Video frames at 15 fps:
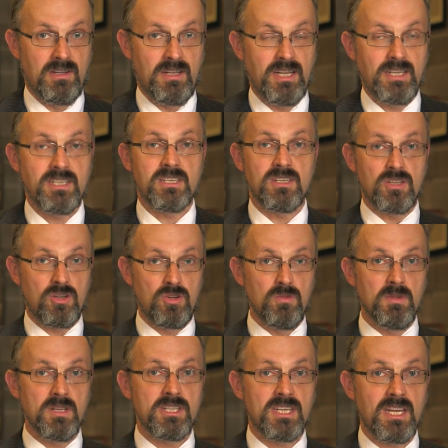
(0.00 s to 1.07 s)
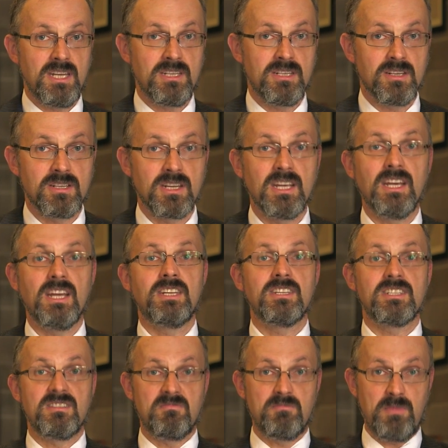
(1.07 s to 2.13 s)
It isn't human-centered, it
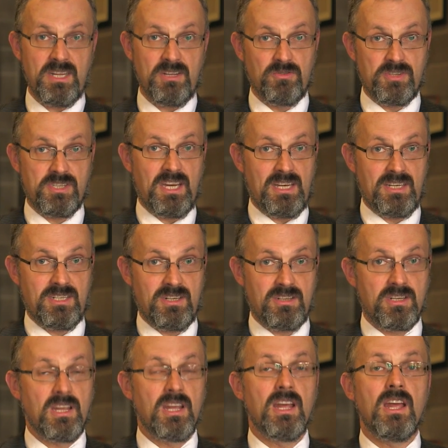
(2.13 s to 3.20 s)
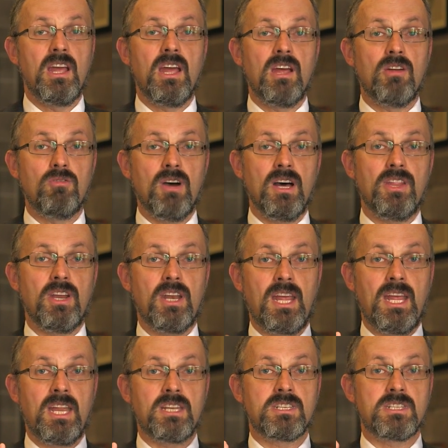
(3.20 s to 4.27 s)
isn't male-centered. Rather,
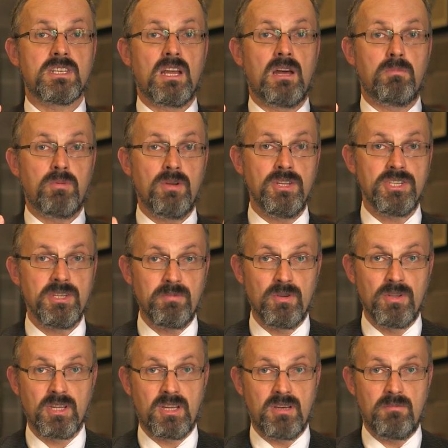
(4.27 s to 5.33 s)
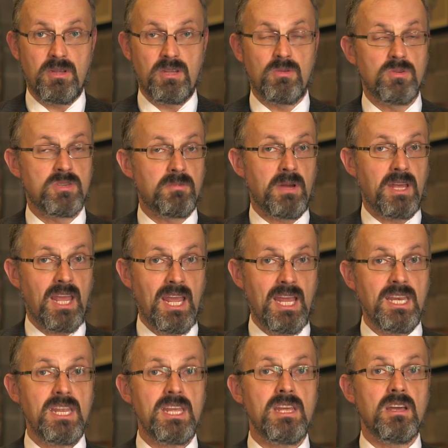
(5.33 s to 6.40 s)
it's a principle that can be used by
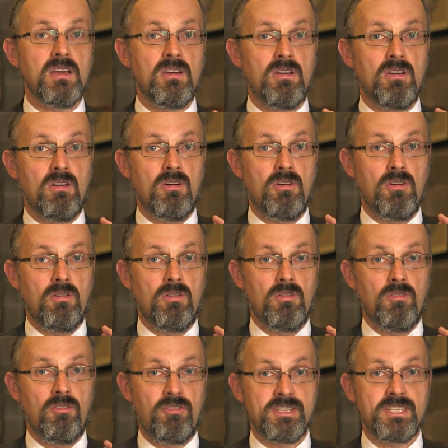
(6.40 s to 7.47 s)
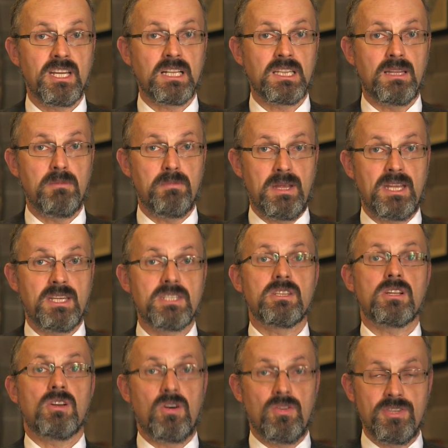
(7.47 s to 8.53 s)
any
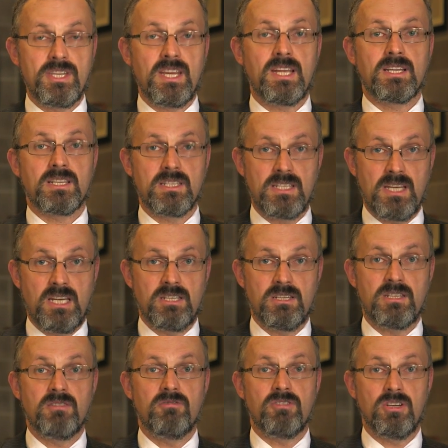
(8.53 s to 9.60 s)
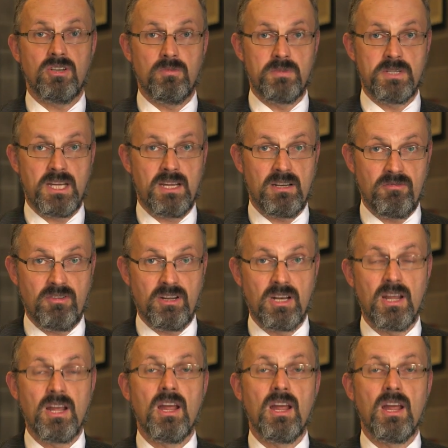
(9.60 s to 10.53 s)
physically-based, context-sensitive observer.